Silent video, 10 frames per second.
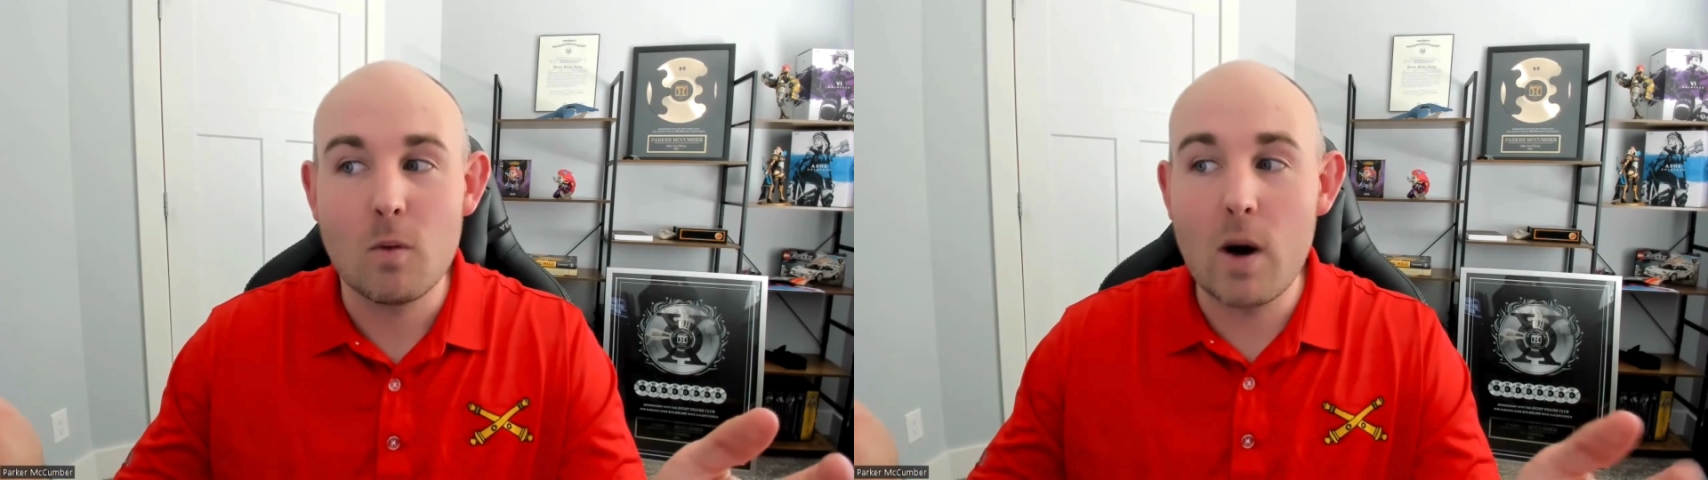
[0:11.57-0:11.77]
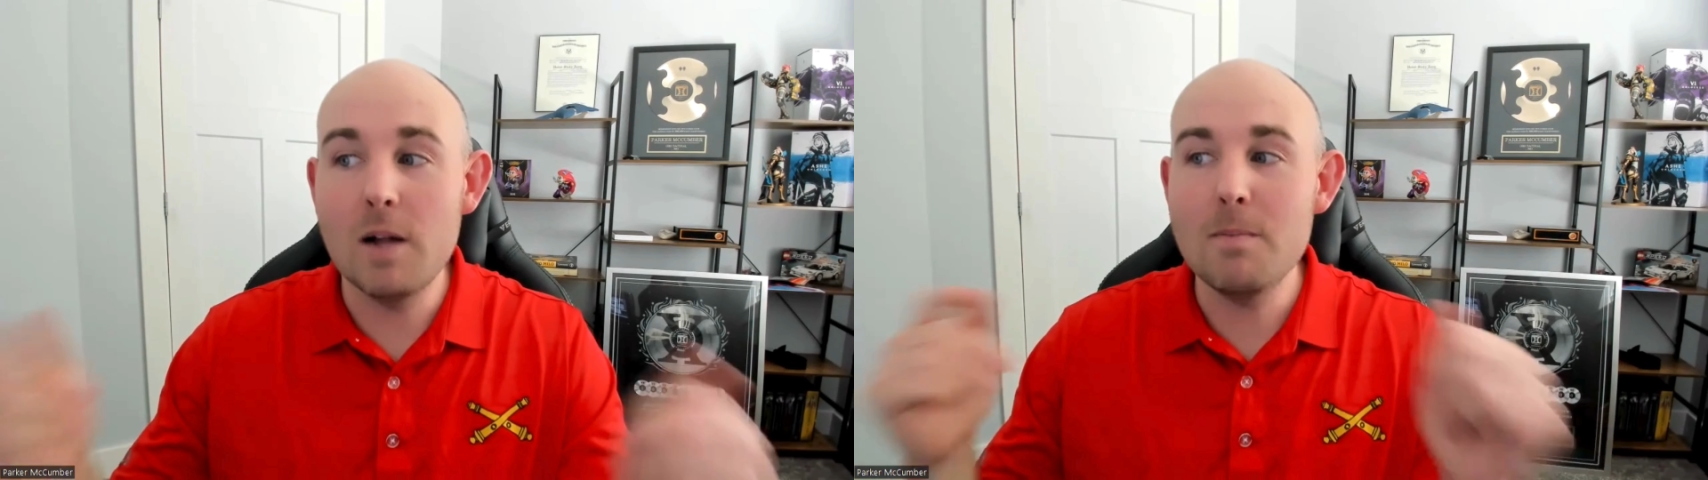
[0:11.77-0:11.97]

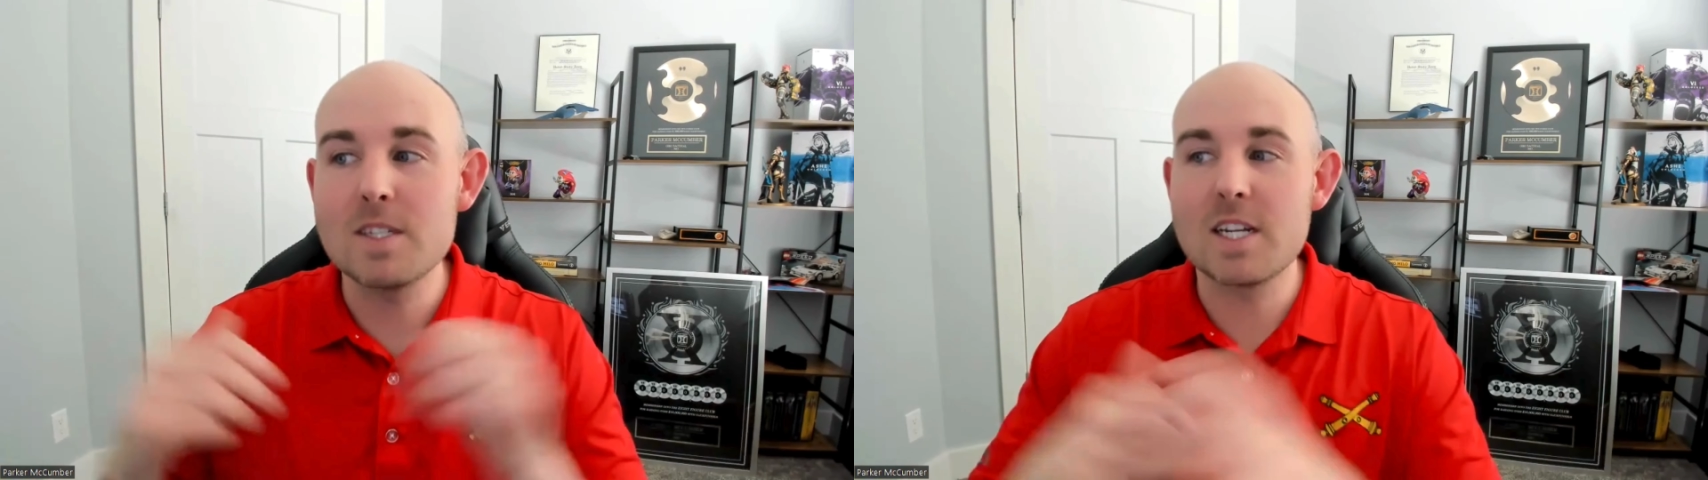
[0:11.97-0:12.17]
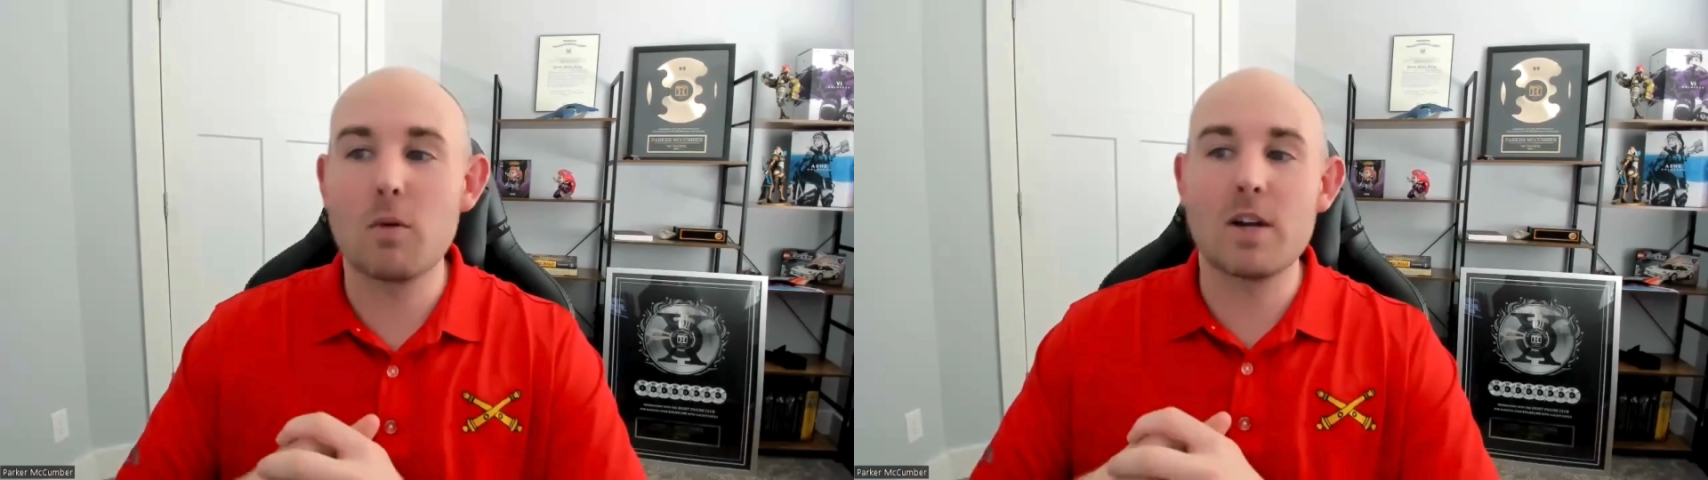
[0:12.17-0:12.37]
Well,
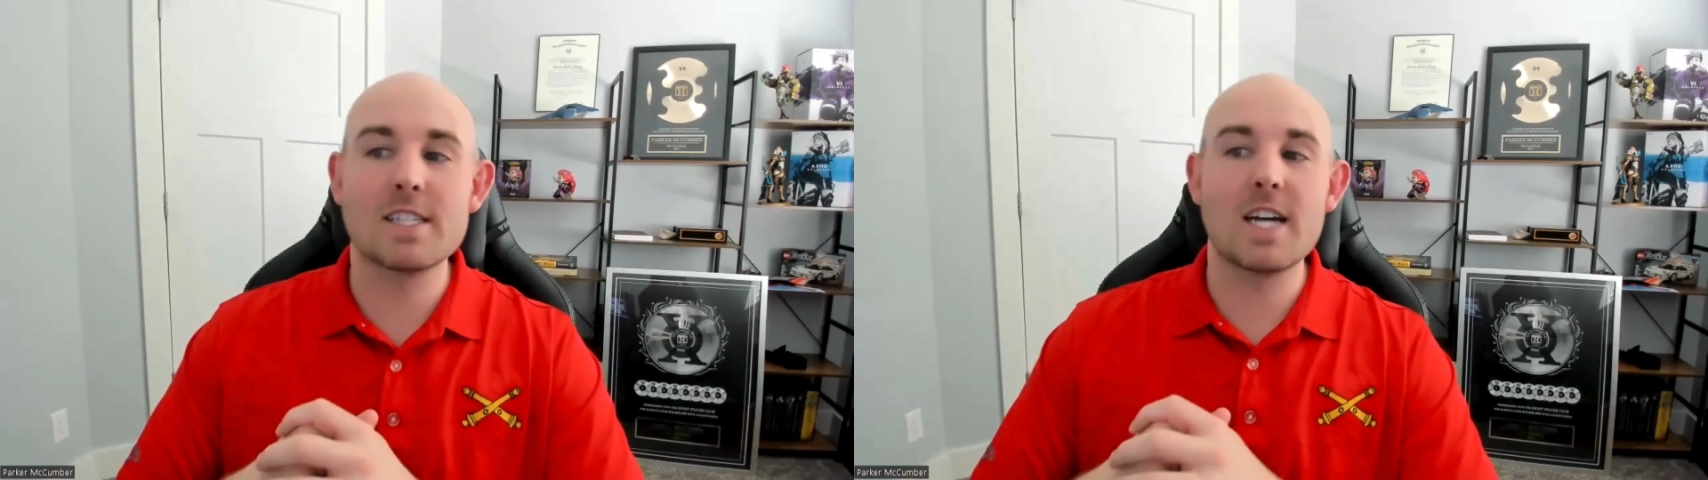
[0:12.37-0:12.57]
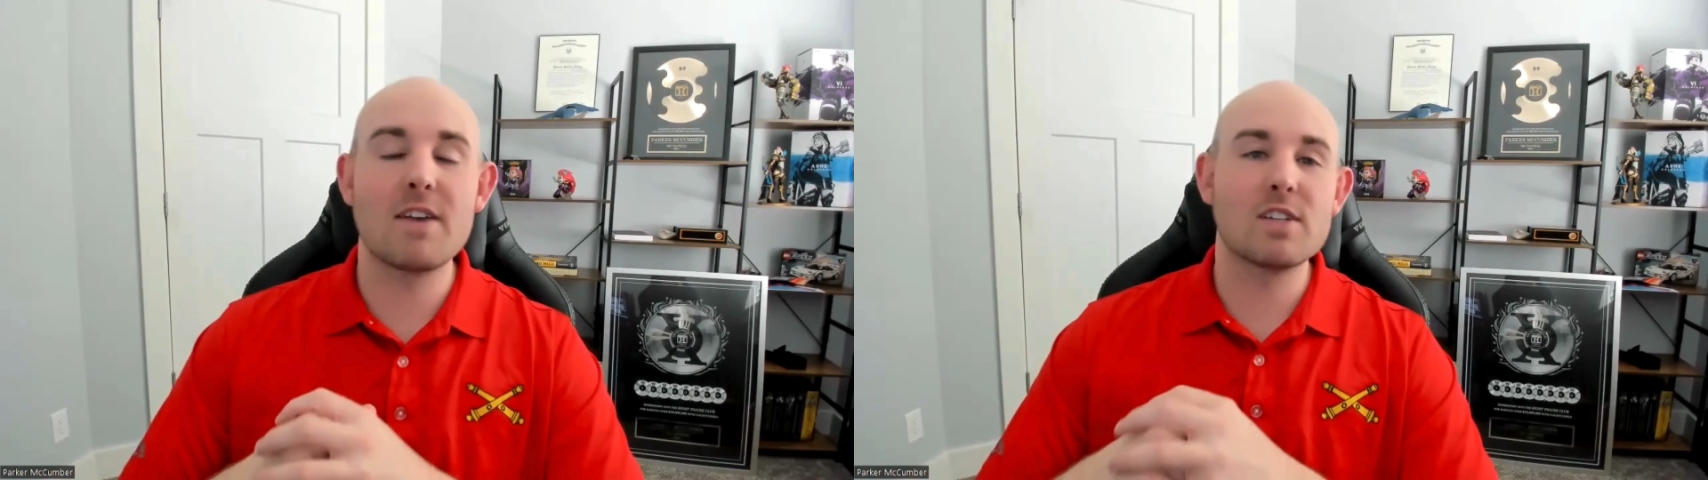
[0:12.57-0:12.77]
today we're going to
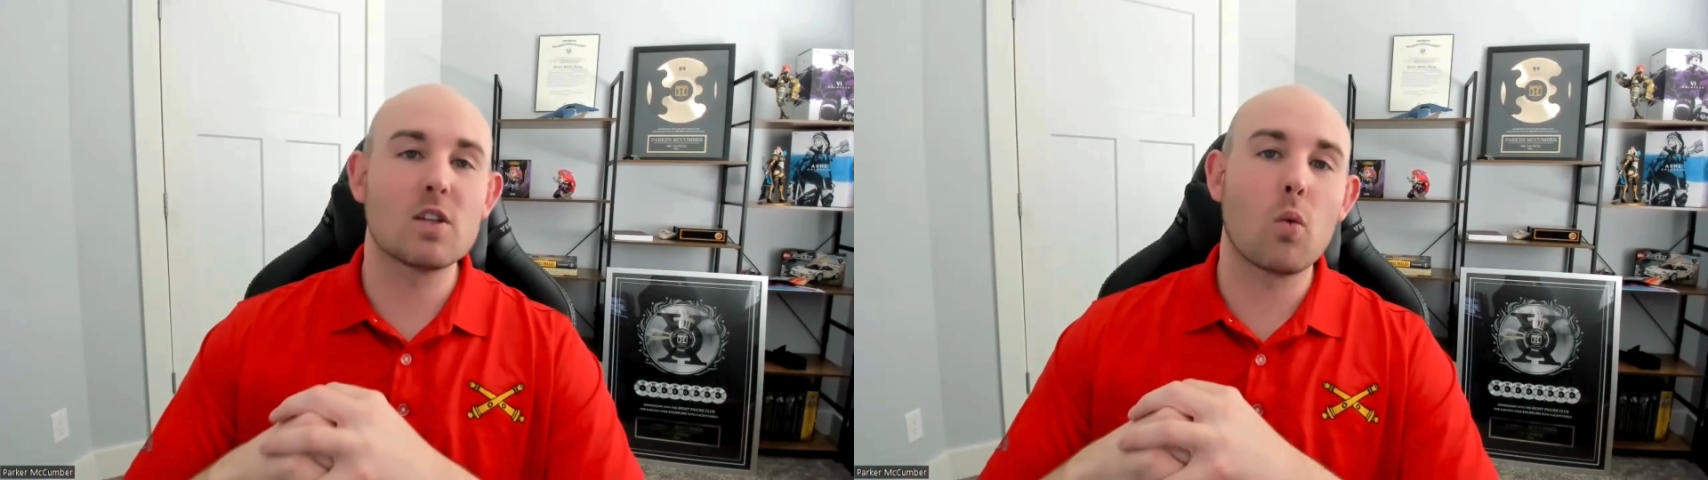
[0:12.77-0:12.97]
dive into